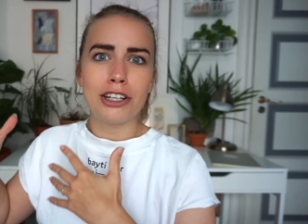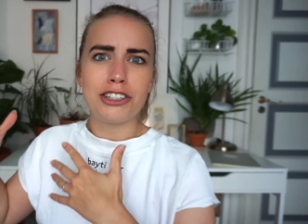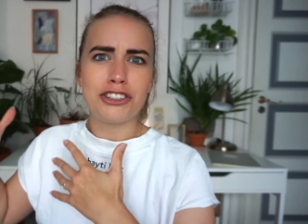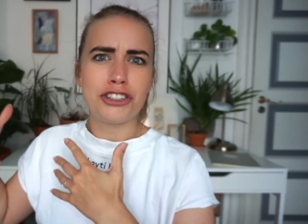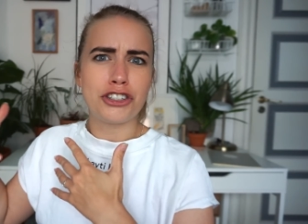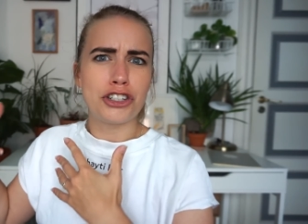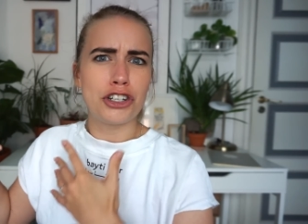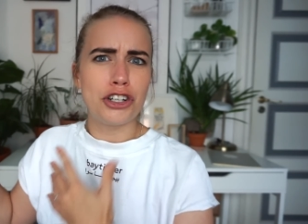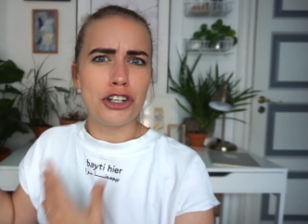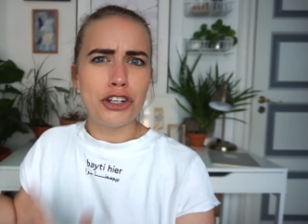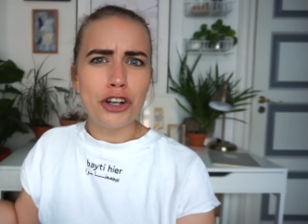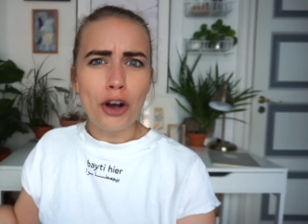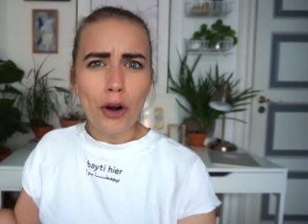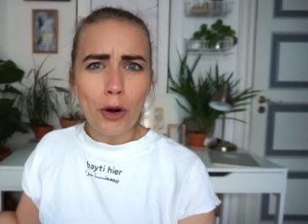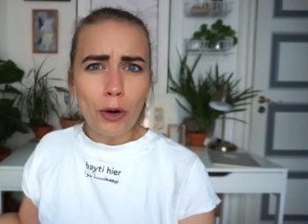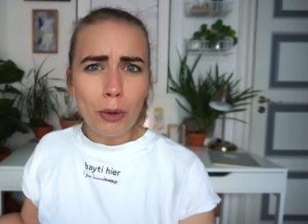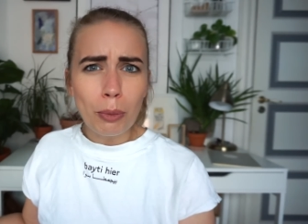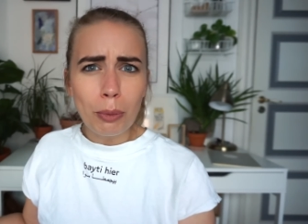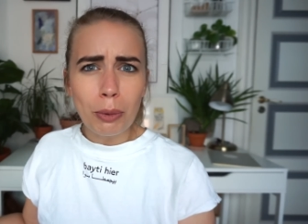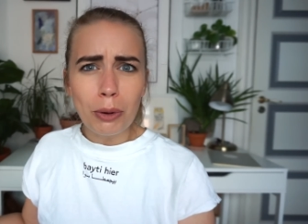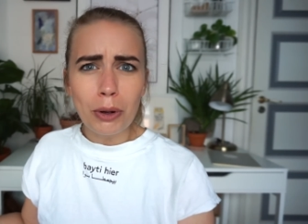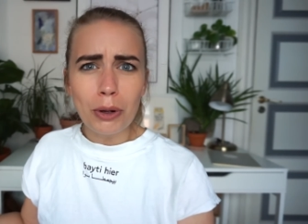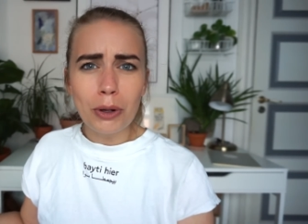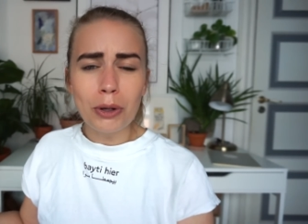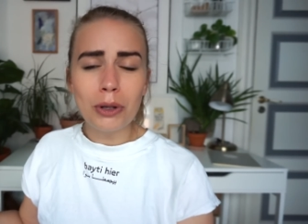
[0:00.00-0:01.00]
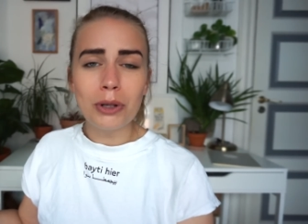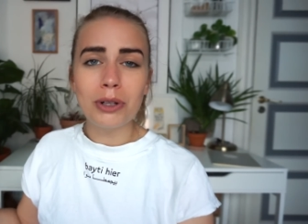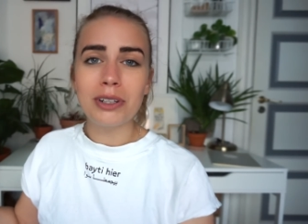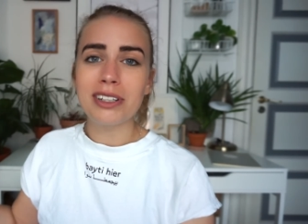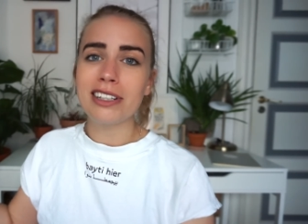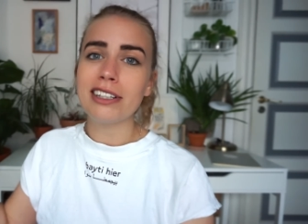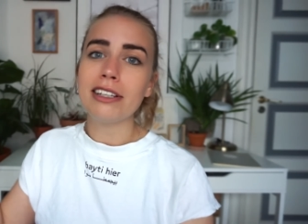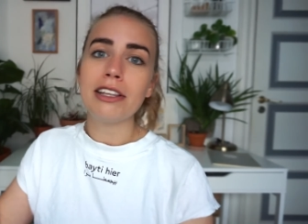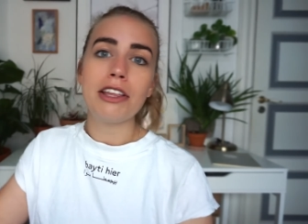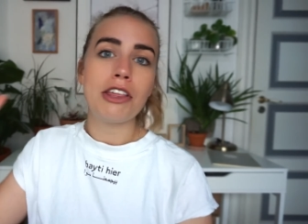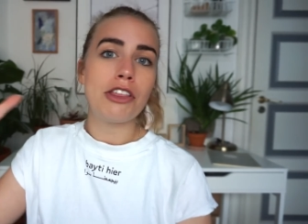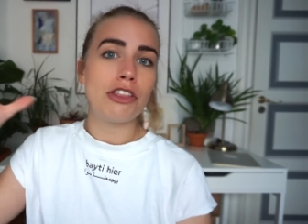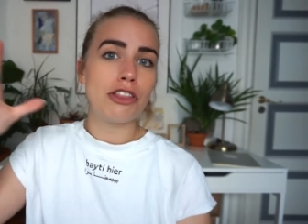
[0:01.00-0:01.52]

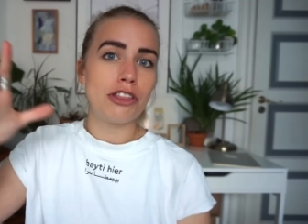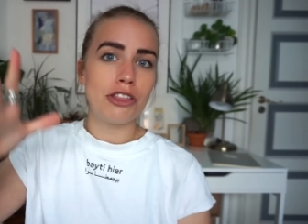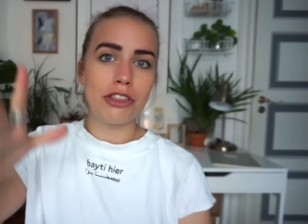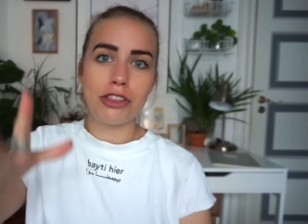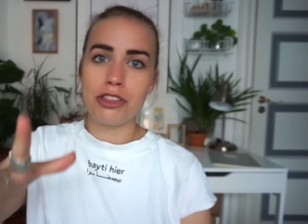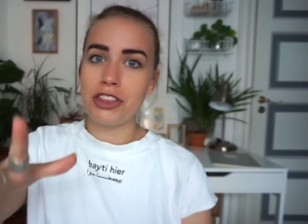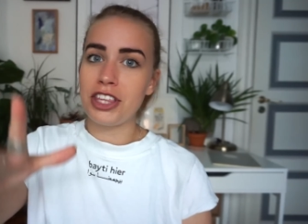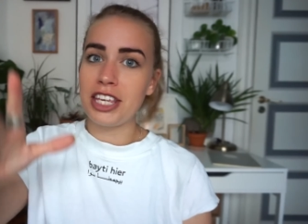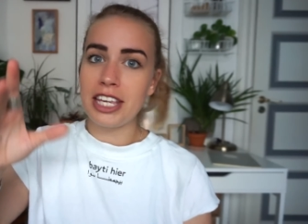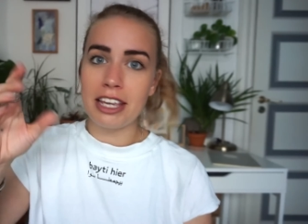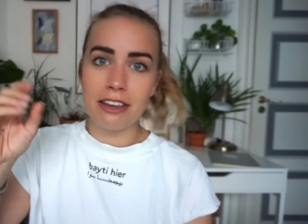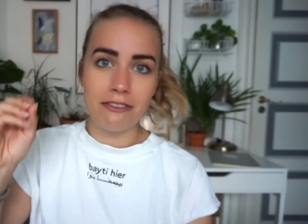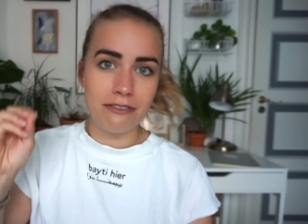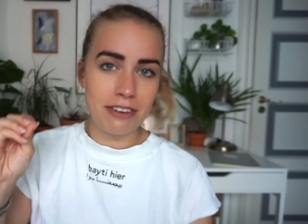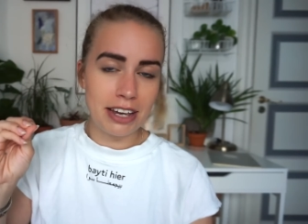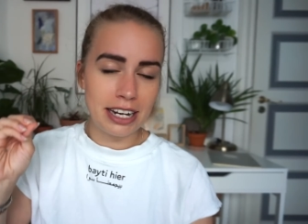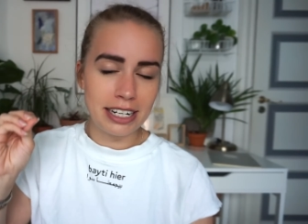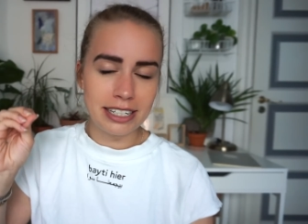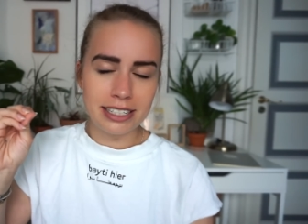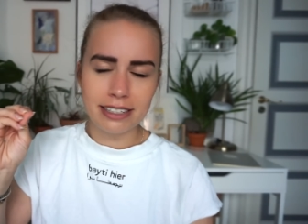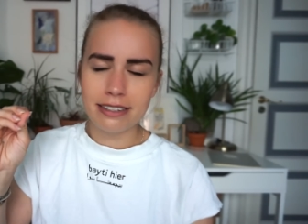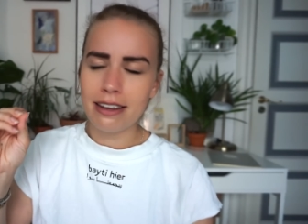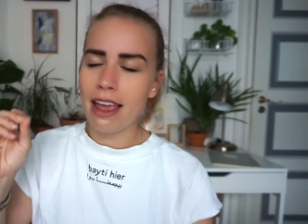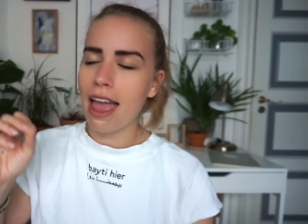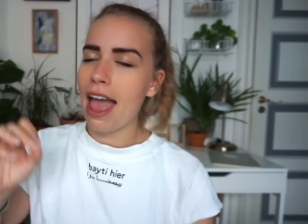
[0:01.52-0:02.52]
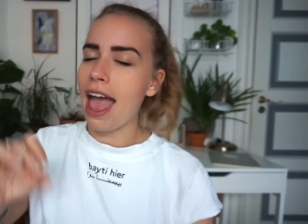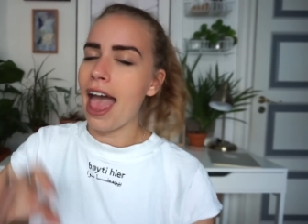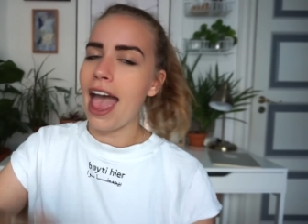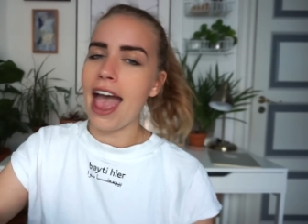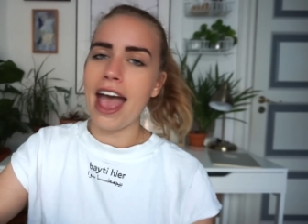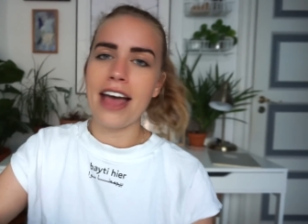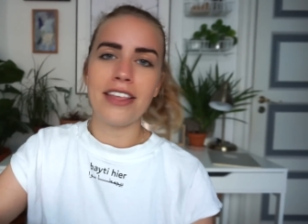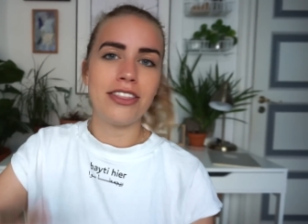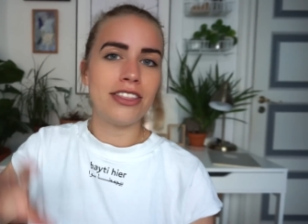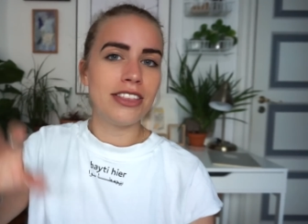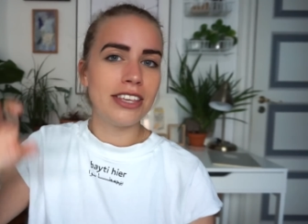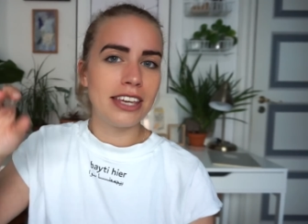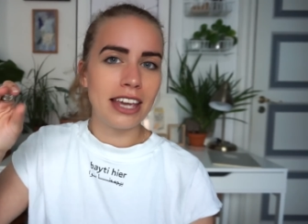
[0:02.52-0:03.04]
Chernobyl, the event,
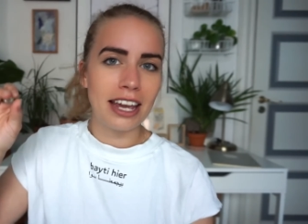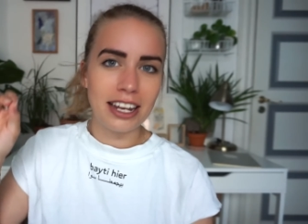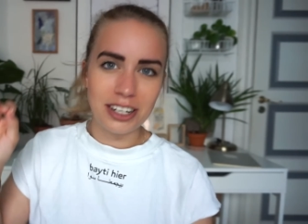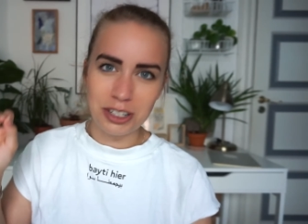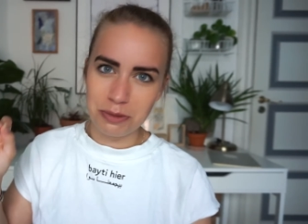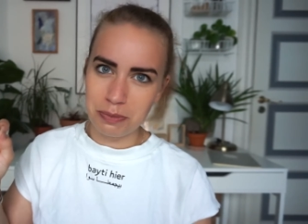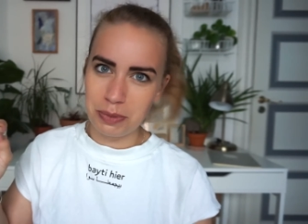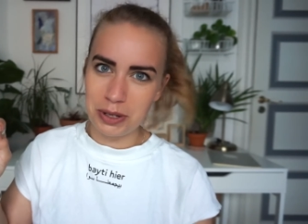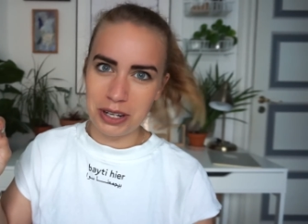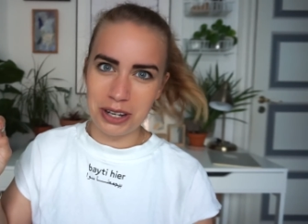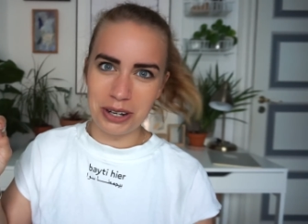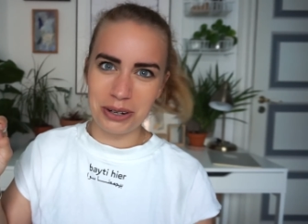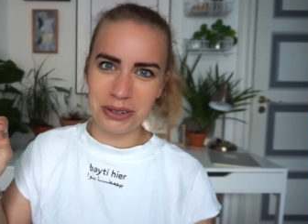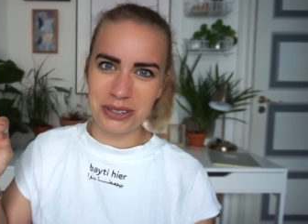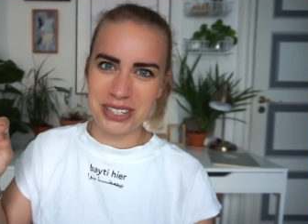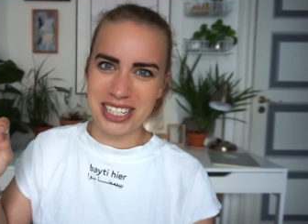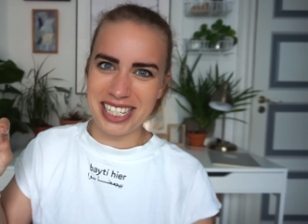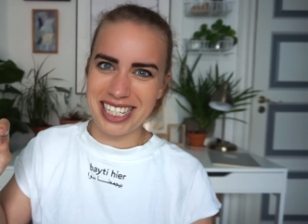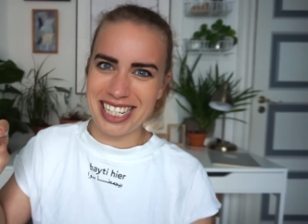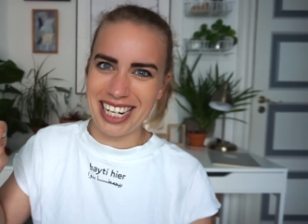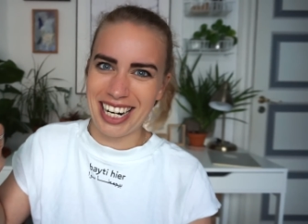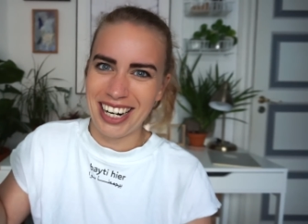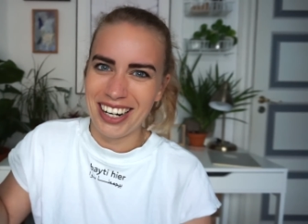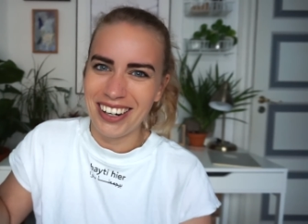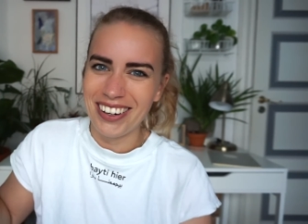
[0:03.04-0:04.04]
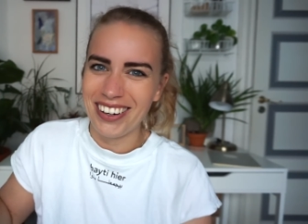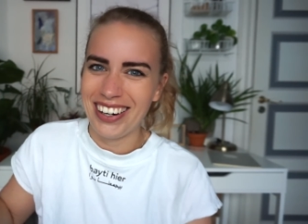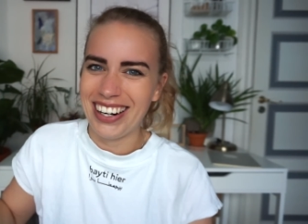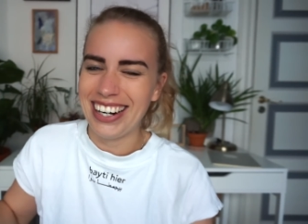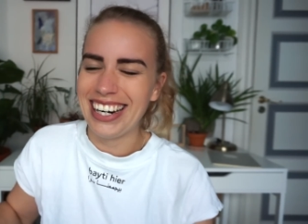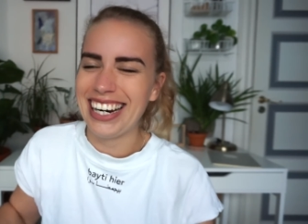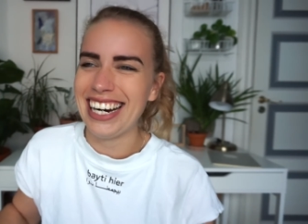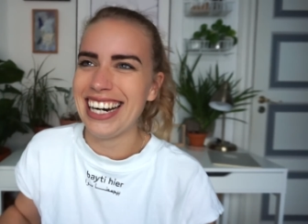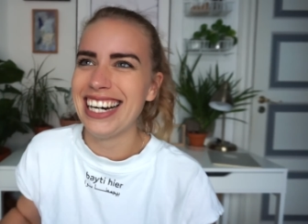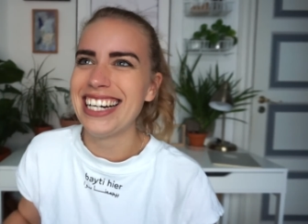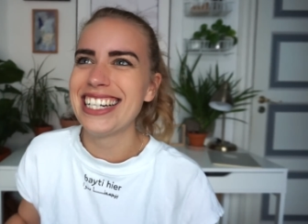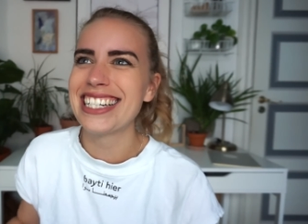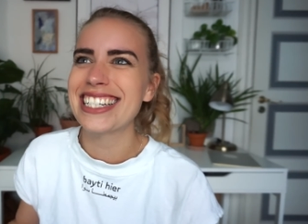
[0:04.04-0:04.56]
and the HBO
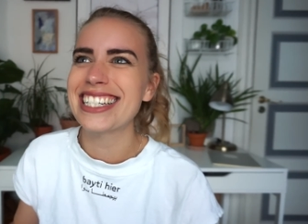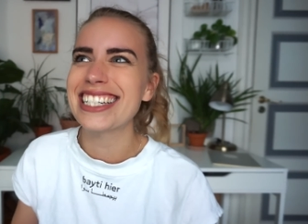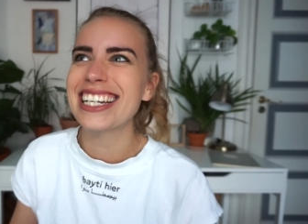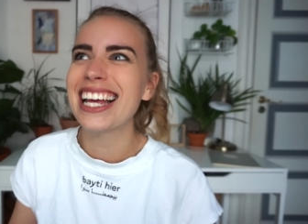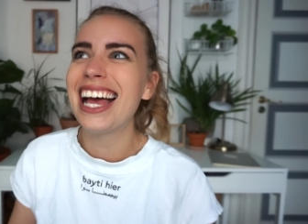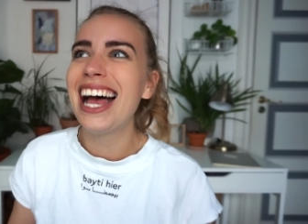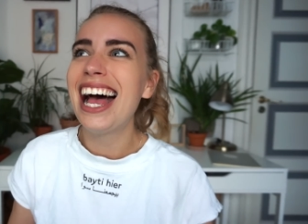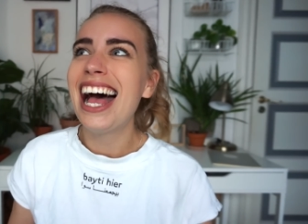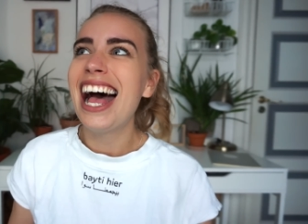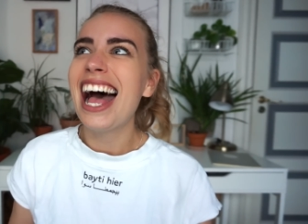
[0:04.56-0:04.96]
series.